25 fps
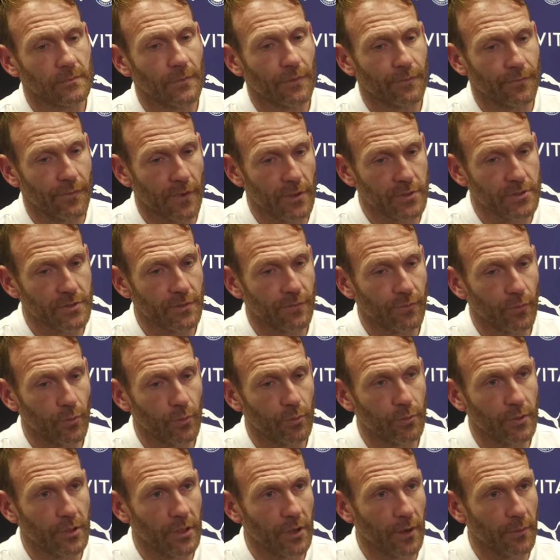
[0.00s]
first of
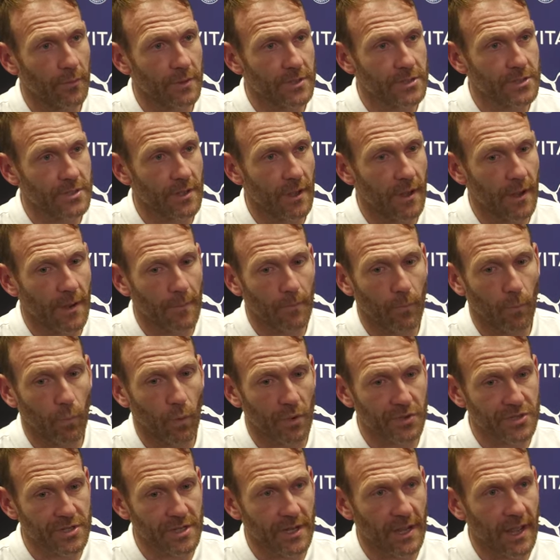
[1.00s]
all, you know, it's
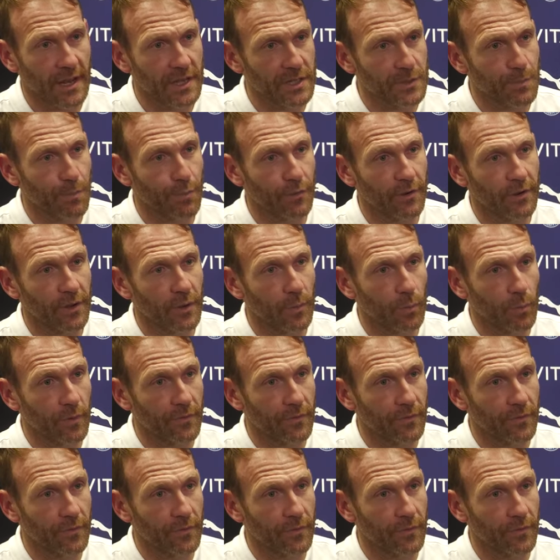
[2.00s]
once again, it's brilliant.